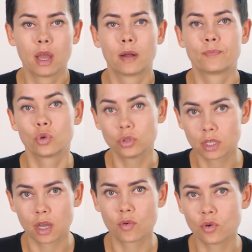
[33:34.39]
There's a
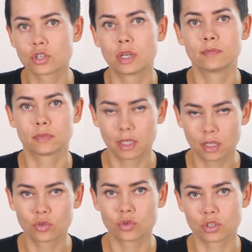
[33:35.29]
pinch, a
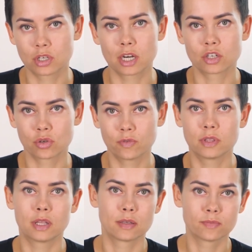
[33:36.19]
few
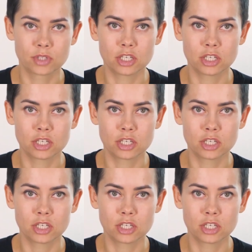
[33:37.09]
millimeters.